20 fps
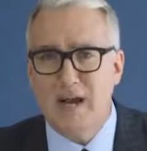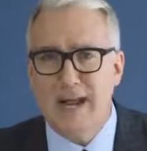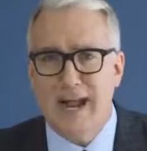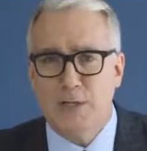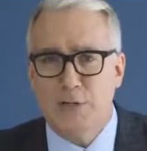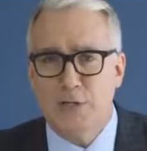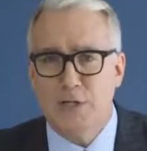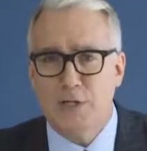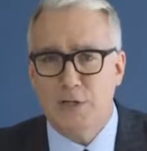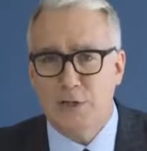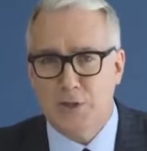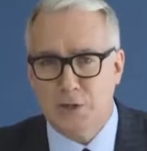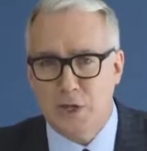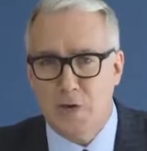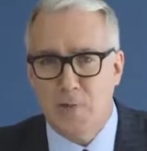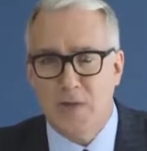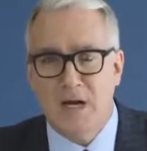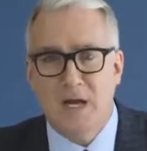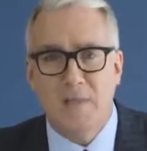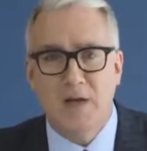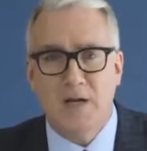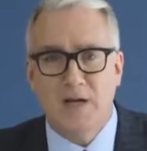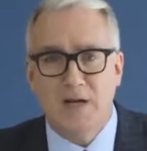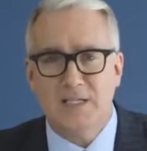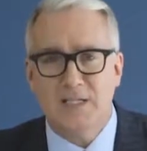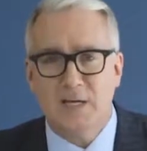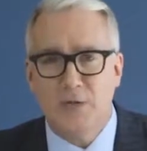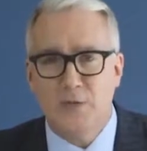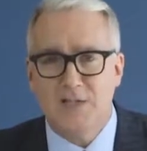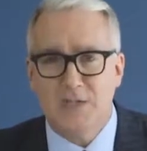re-entry to Germany
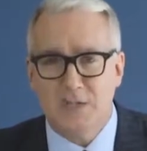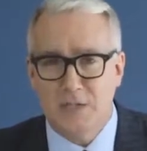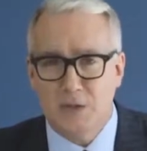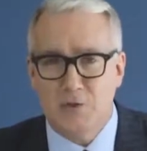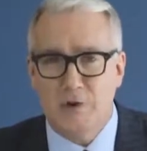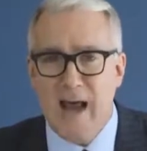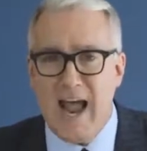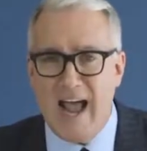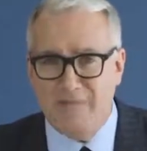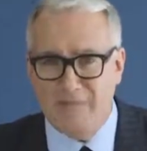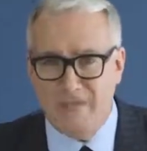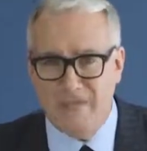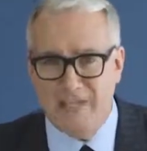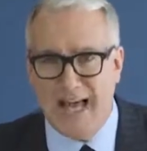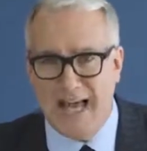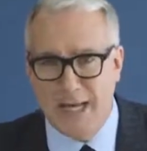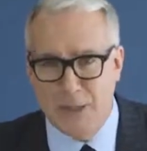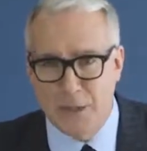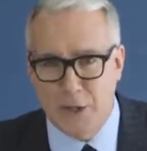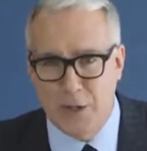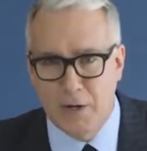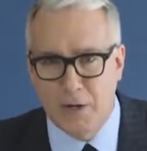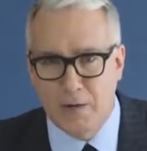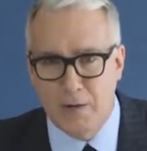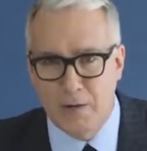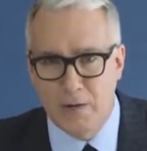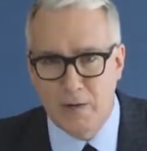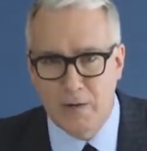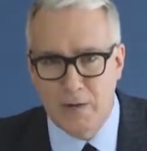because he was a draft dodger.